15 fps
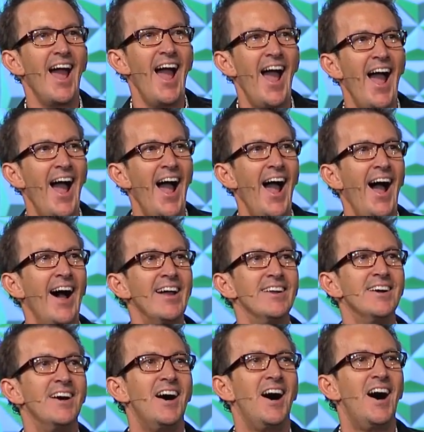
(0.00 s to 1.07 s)
at
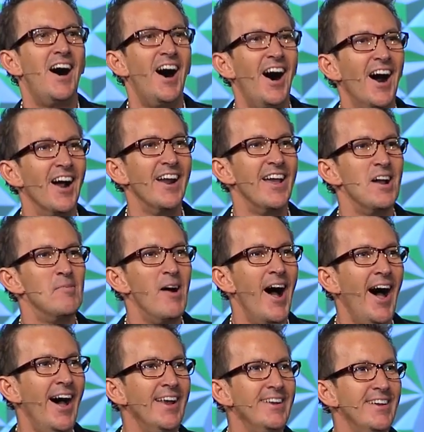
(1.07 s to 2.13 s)
heart.
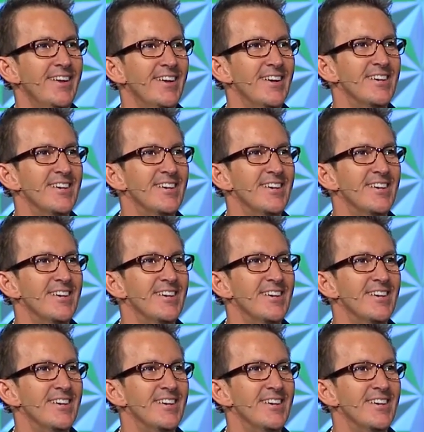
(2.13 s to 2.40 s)
Amen?